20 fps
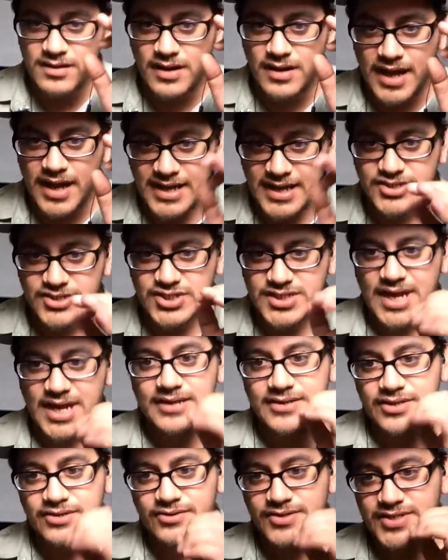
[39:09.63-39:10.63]

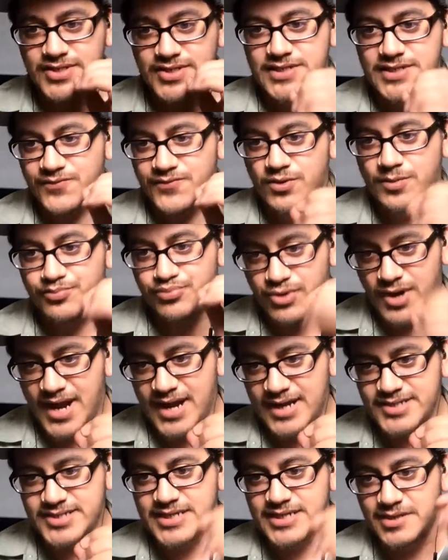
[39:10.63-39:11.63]
H.264
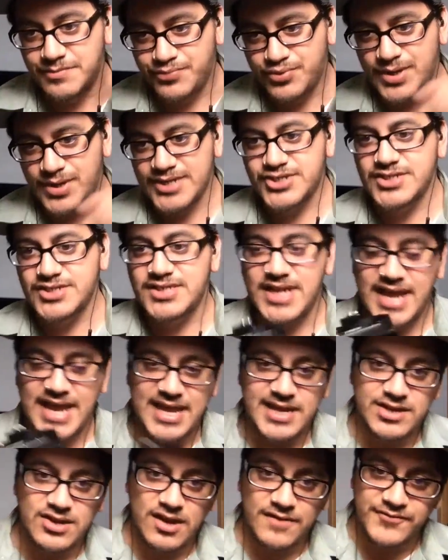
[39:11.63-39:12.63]
proxy compression to
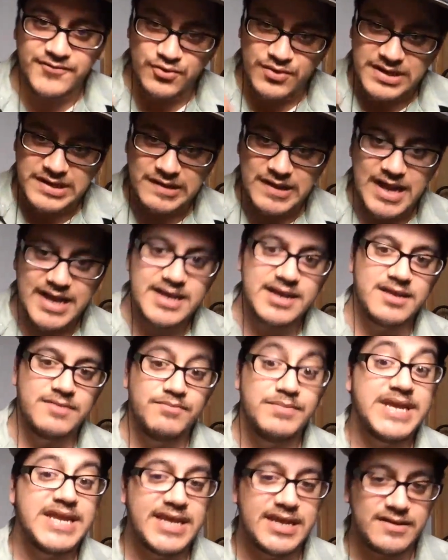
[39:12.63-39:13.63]
hand off to a client
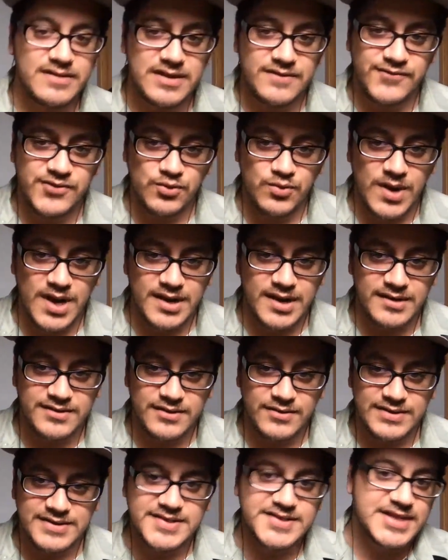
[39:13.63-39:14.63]
immediately if you wanted
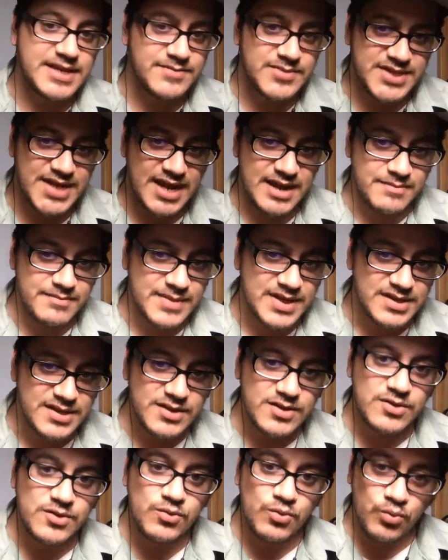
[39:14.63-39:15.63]
to at the same time,
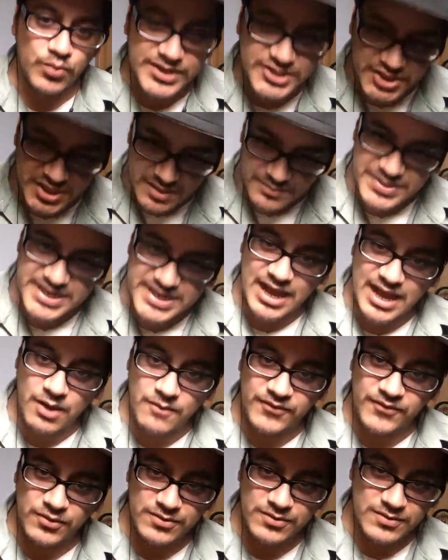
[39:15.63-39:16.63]
which can be
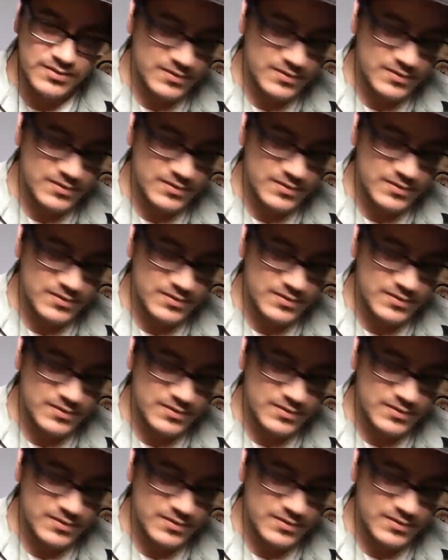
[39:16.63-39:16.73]
helpful.